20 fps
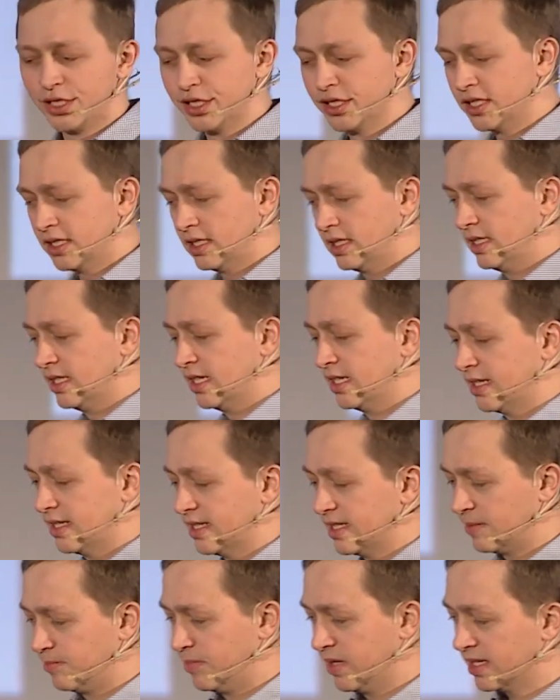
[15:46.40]
in
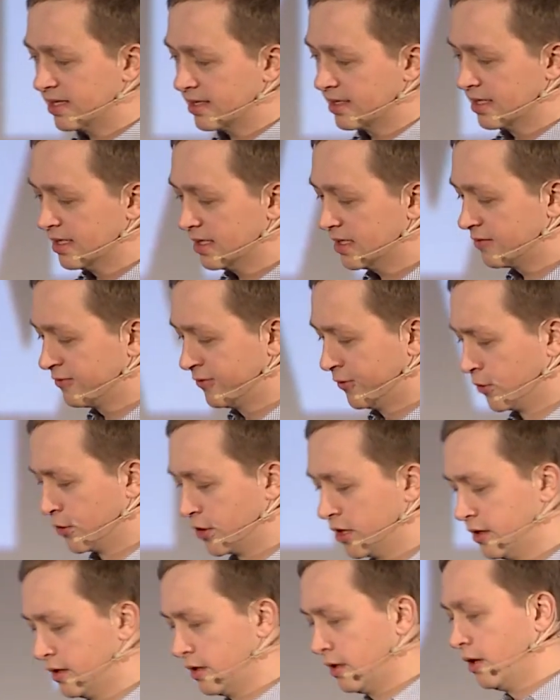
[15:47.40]
this business
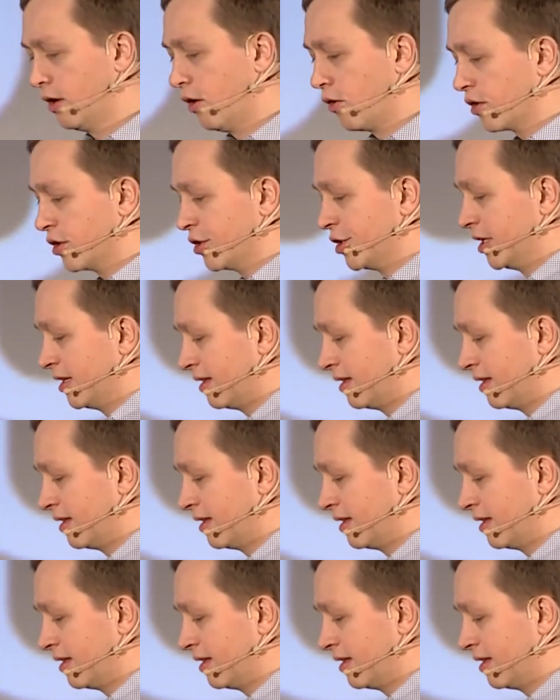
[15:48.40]
for longer